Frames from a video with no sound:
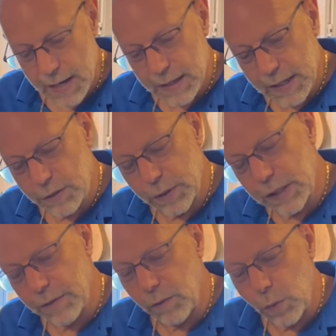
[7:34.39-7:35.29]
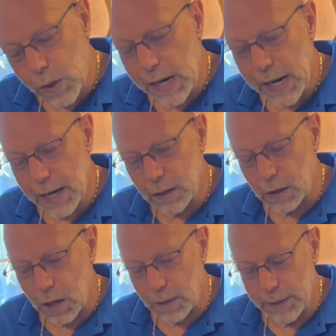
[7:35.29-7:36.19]
These ones have a wood handle,
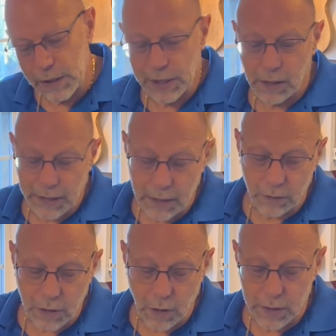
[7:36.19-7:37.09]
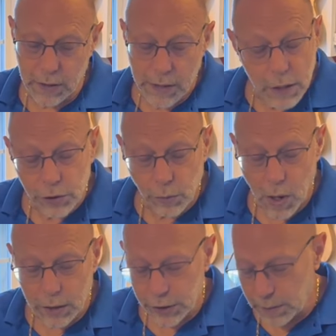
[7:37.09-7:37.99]
carbon steel. They don't go in the
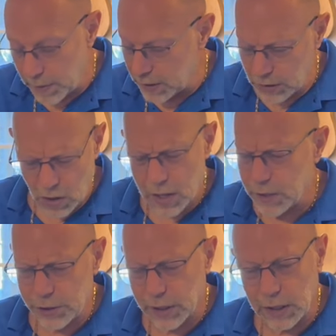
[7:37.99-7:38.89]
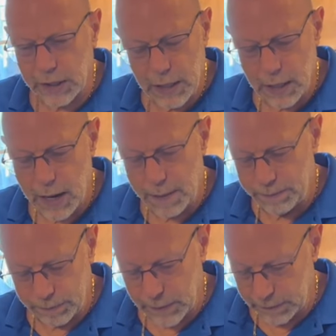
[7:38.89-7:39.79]
dishwasher, but as long as you clean it up
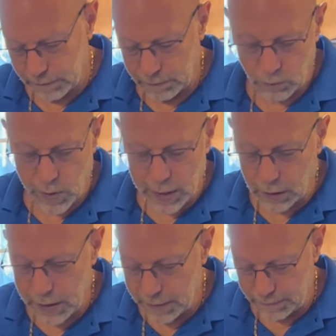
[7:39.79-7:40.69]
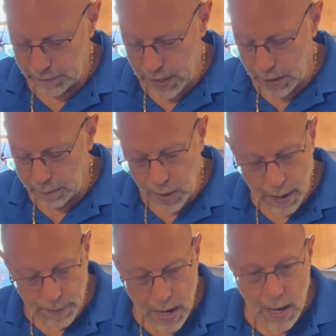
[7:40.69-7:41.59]
readily, not a
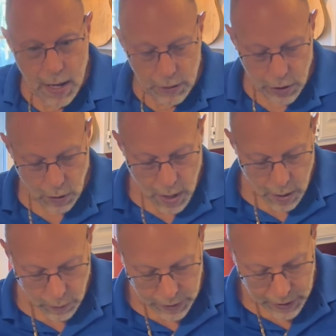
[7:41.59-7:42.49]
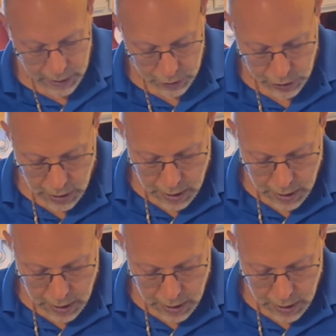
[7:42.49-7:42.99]
problem. So with this,